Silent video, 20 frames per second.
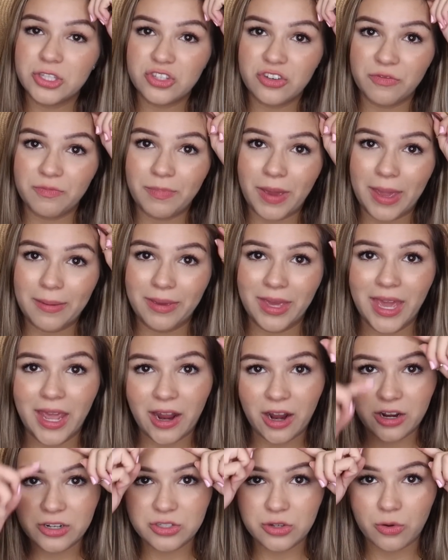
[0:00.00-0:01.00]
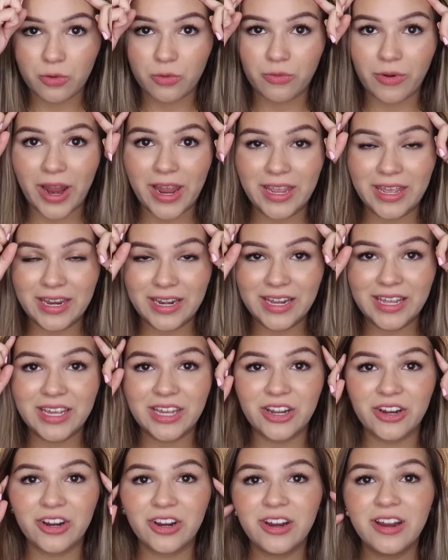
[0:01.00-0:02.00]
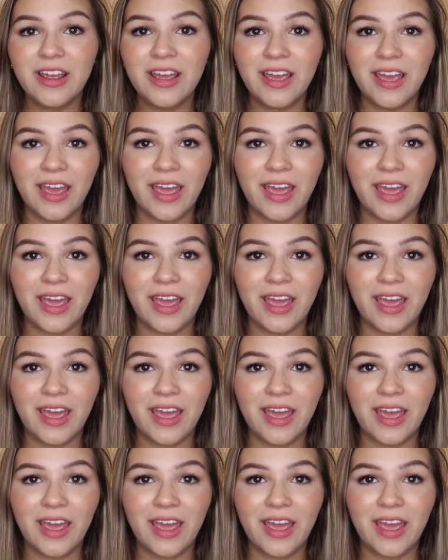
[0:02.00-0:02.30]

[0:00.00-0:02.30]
of baby hairs right in here,